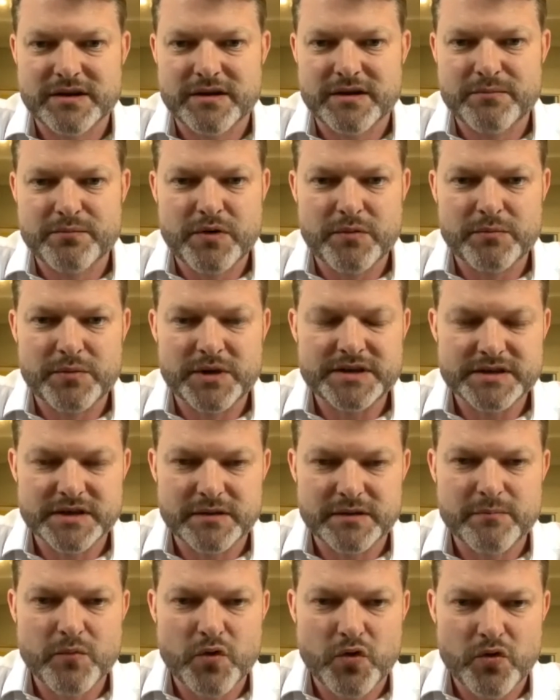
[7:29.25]
So I'm probably
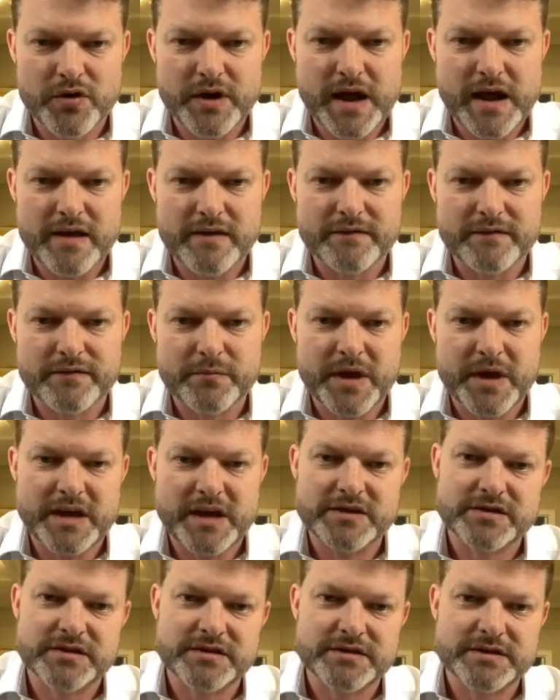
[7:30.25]
doing more now for
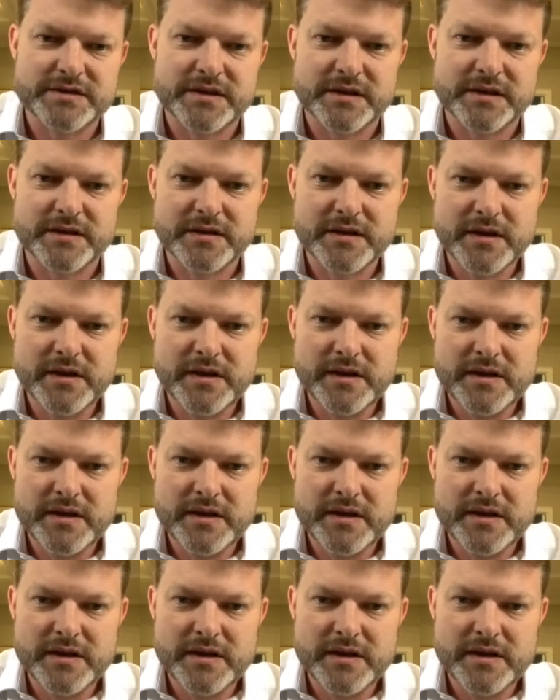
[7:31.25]
patients that